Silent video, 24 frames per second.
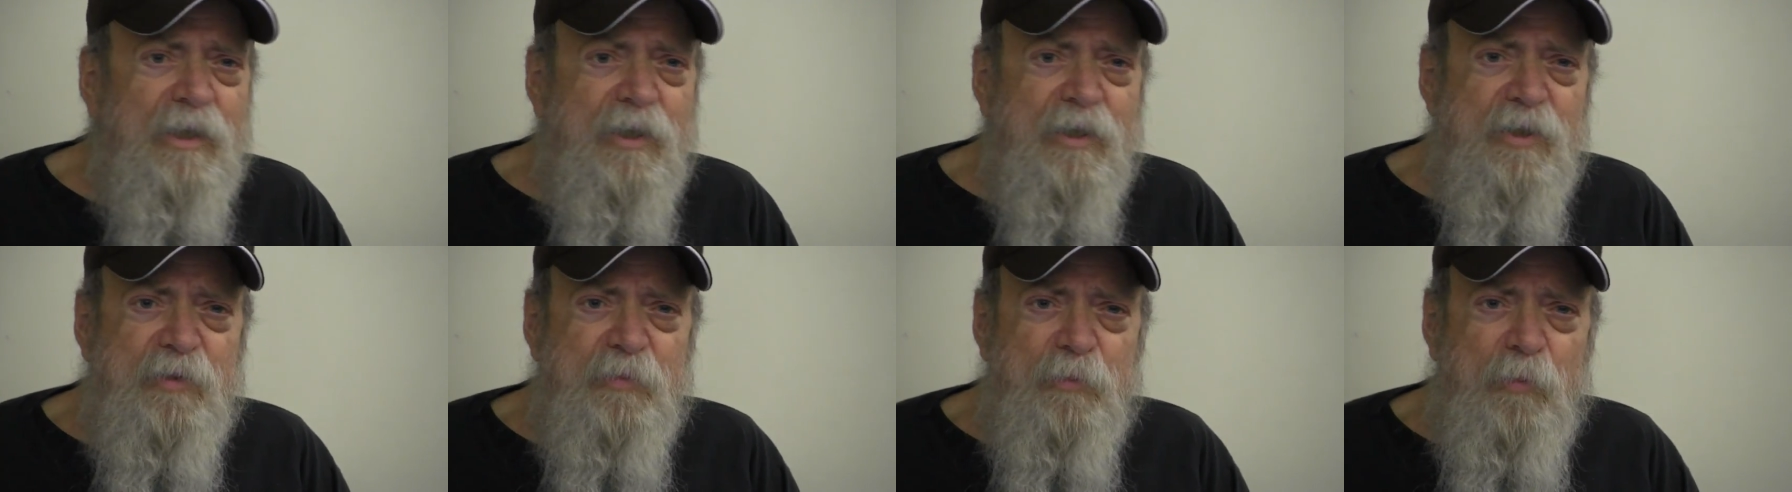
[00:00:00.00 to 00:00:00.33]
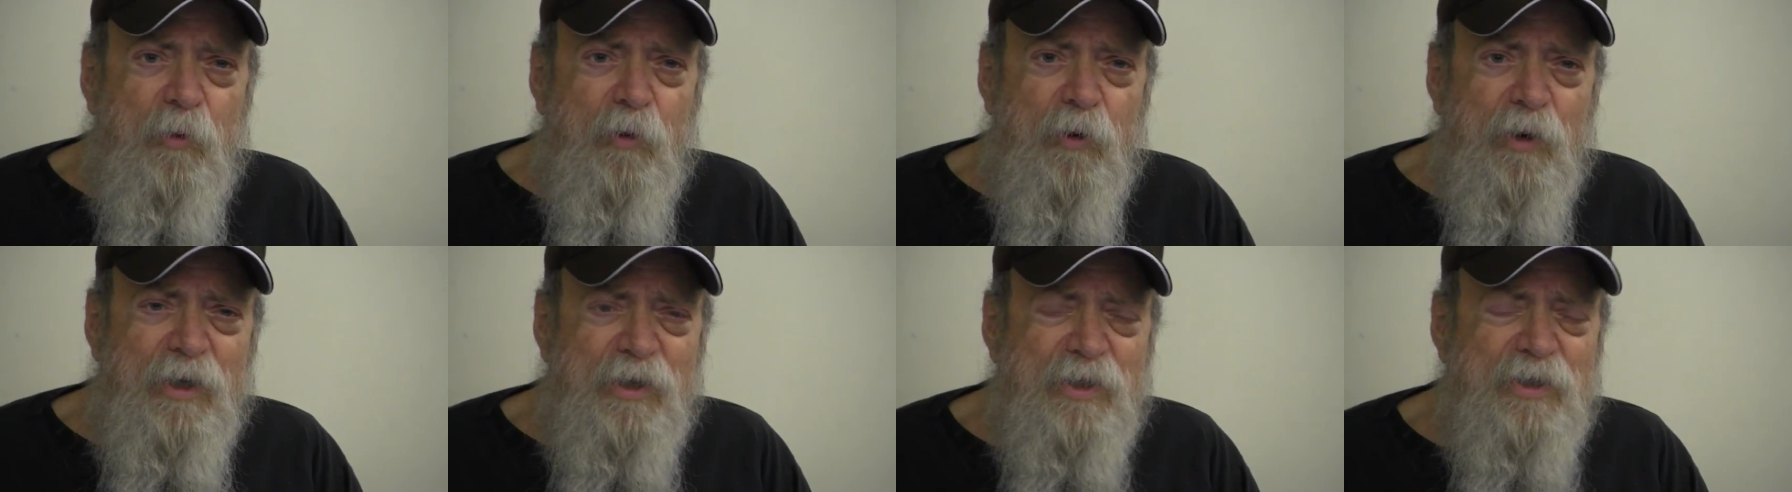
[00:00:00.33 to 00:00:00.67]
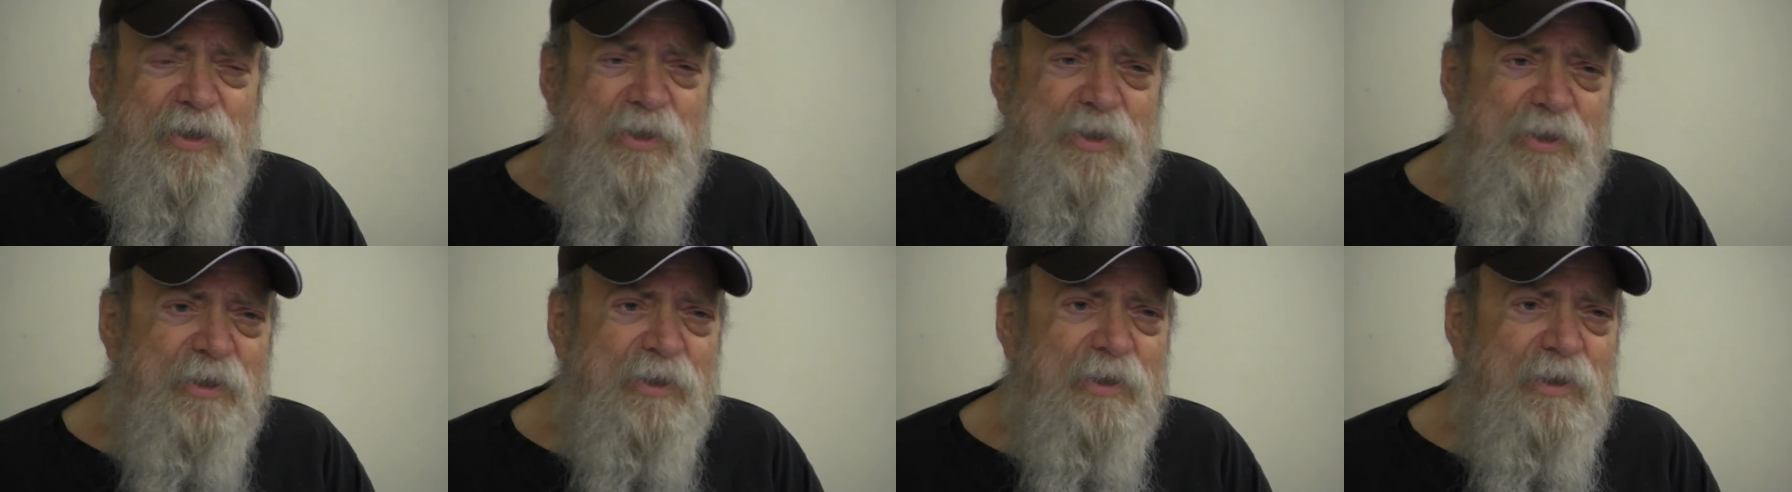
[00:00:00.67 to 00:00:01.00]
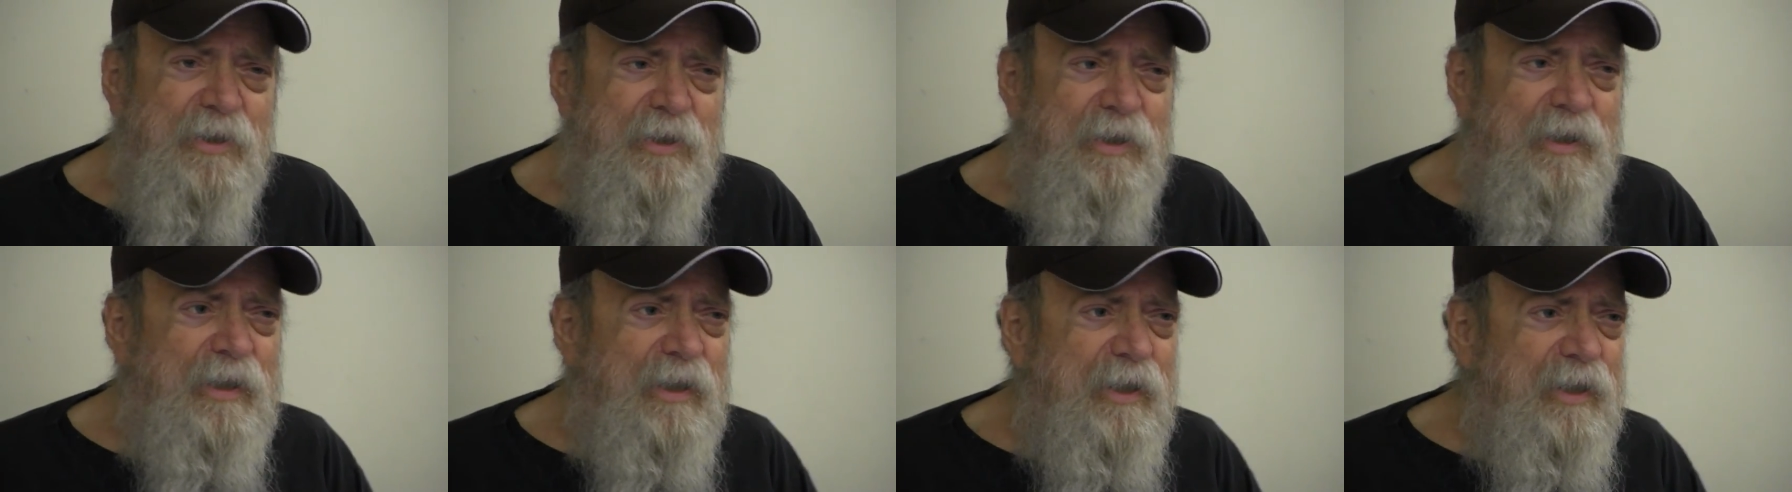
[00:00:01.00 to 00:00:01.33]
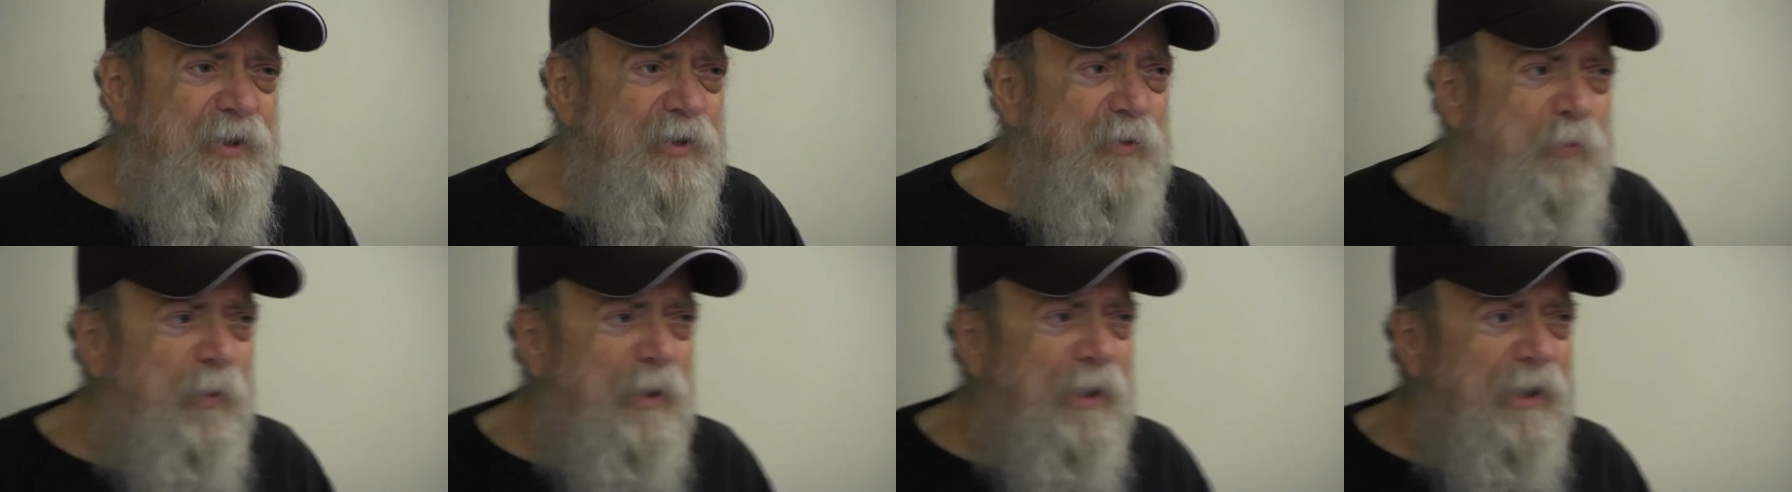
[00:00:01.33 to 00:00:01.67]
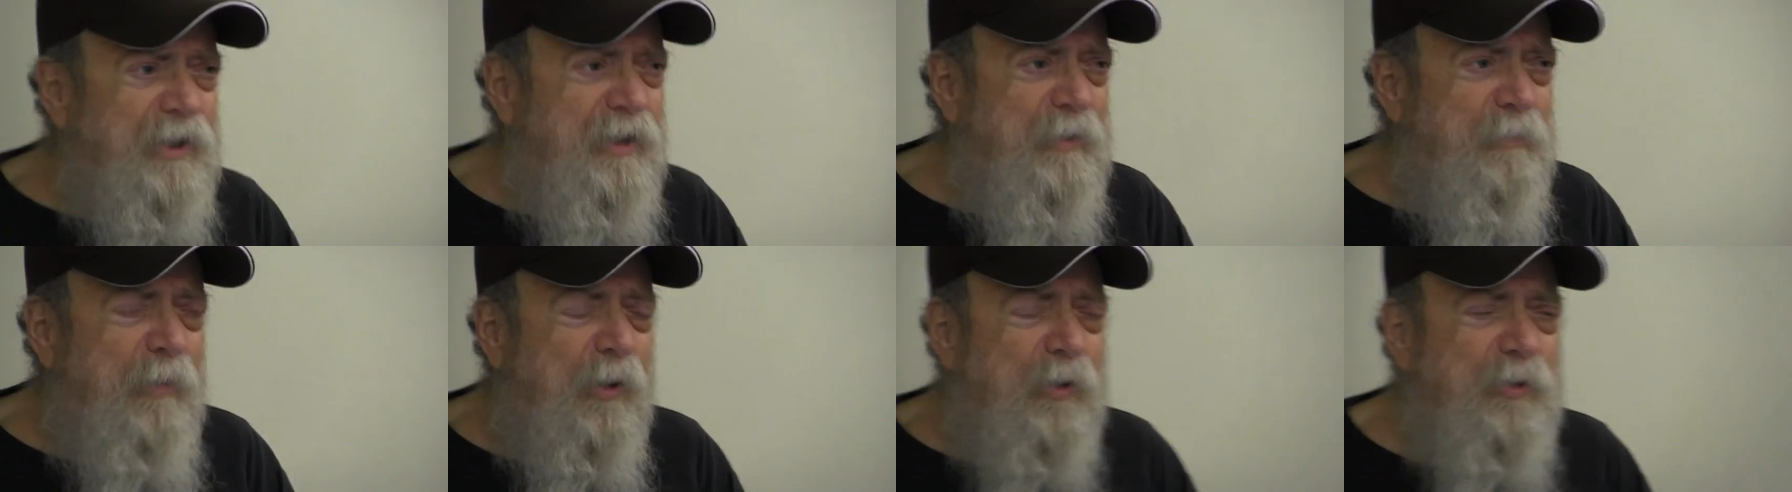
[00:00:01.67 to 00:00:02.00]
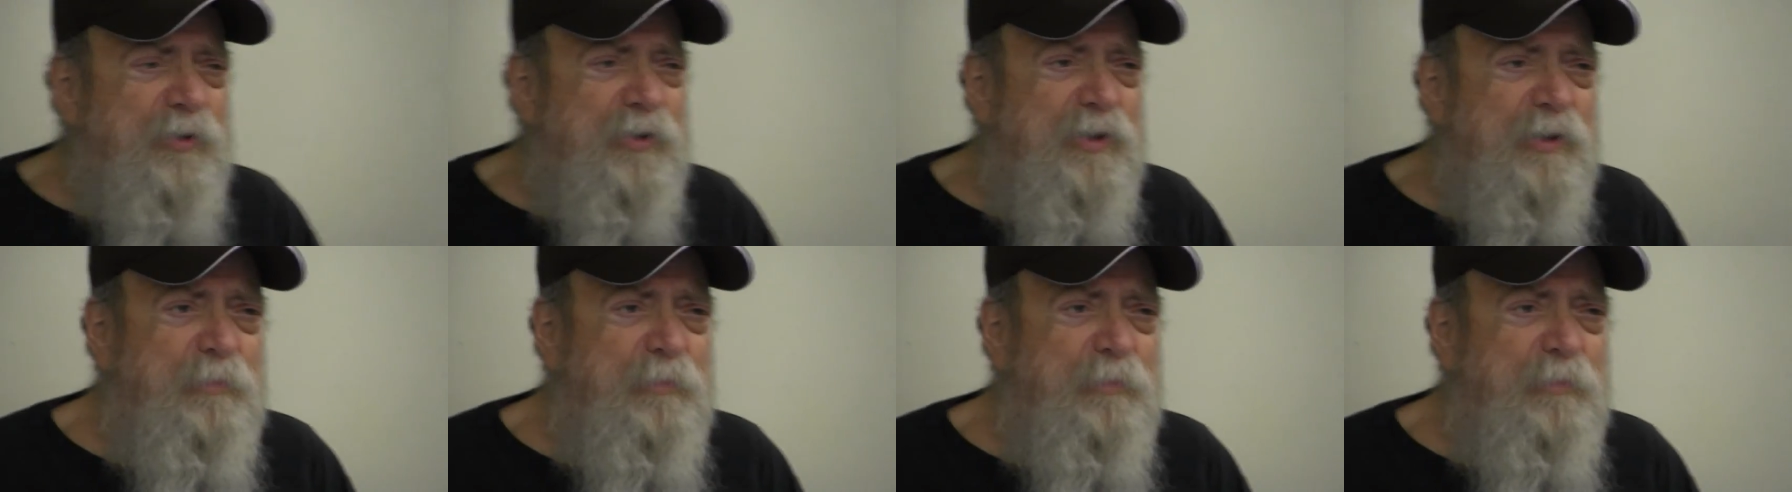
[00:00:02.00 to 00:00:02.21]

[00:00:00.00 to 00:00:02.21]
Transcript: is, is, is one of the most